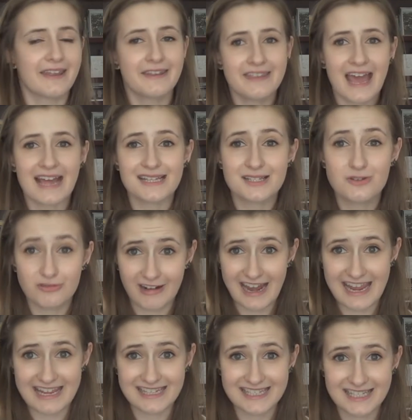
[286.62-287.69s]
then that's
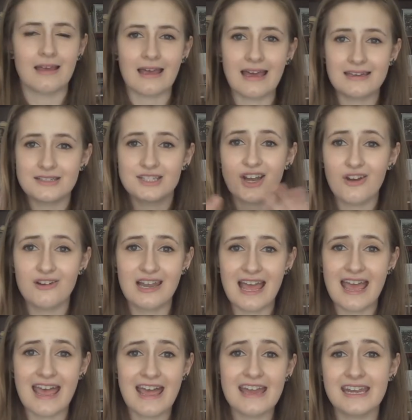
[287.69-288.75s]
great. And don't
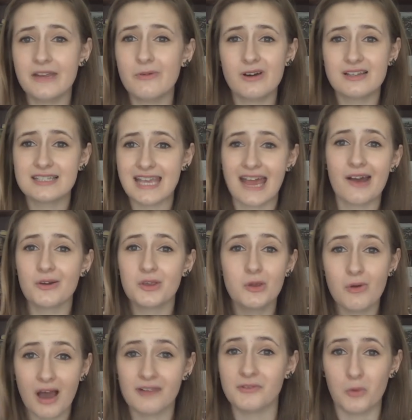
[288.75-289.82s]
let anyone tell
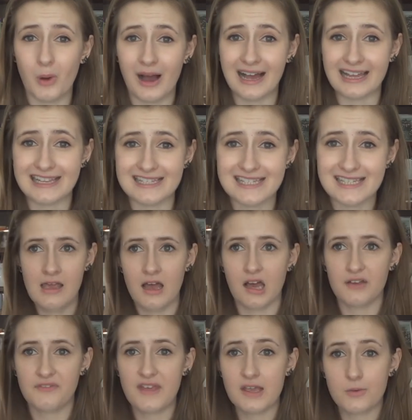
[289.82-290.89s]
you otherwise.
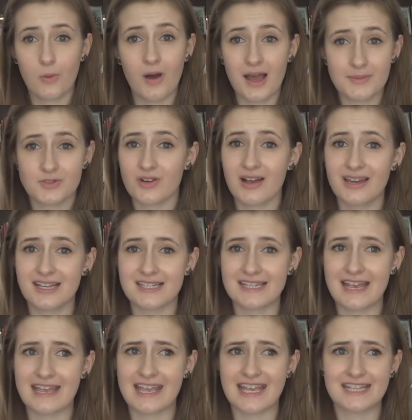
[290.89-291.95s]
I think what I'm trying to
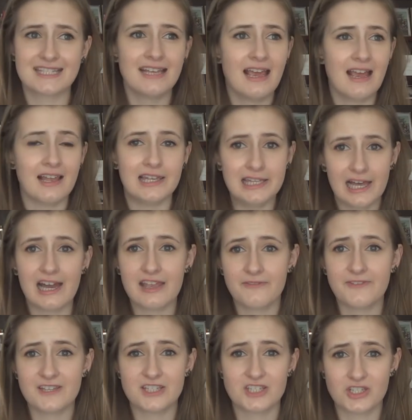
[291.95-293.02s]
say is
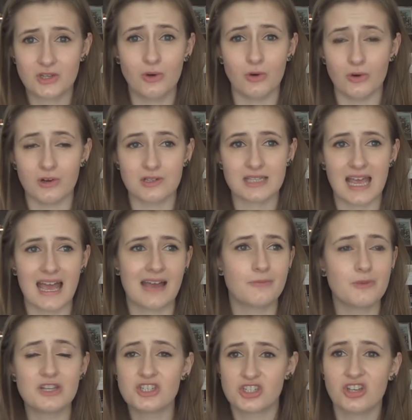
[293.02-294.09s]
life is short
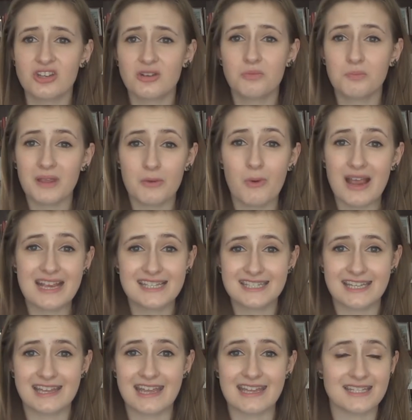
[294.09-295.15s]
and we shouldn't be
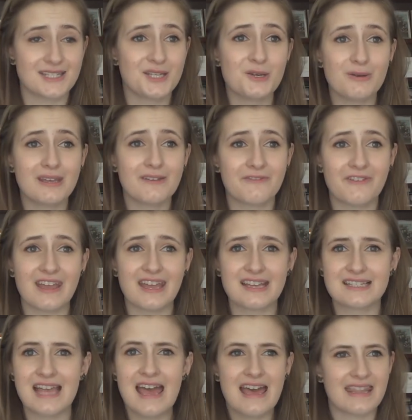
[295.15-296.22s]
wasting it doing
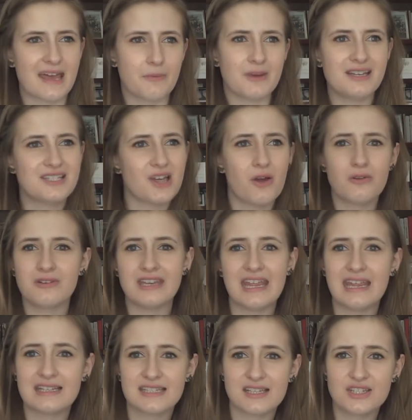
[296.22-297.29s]
things that we don't
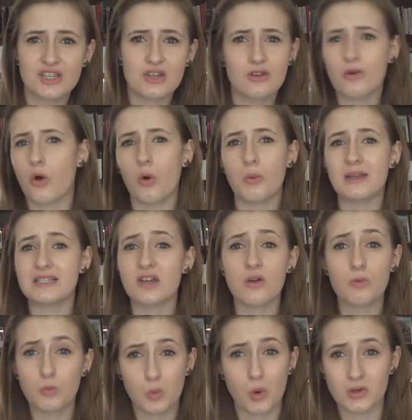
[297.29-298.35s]
need to do or we
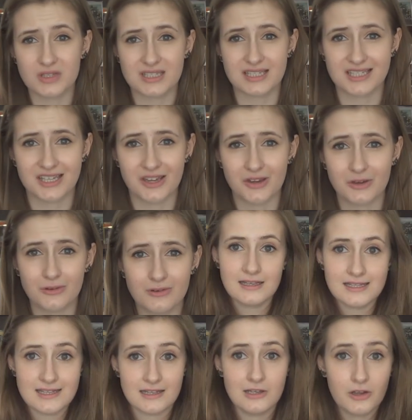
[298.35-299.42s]
don't want to
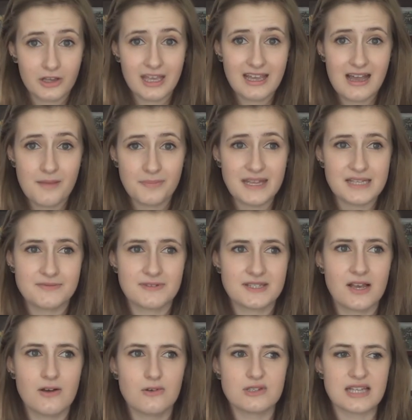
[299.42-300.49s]
do. Looking up these
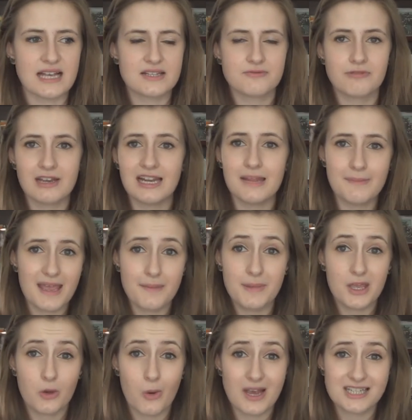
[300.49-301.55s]
results has really made
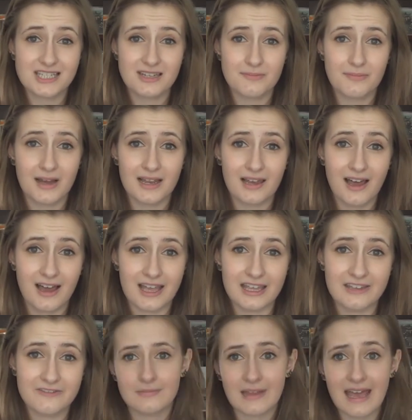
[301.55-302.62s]
me question my
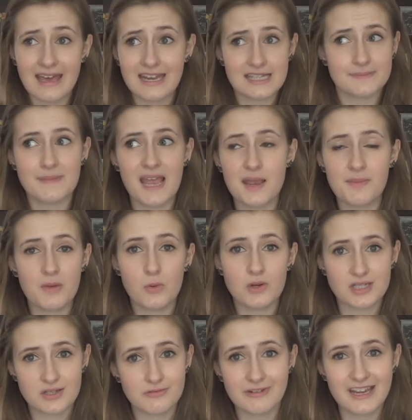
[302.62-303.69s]
life and it's made me want to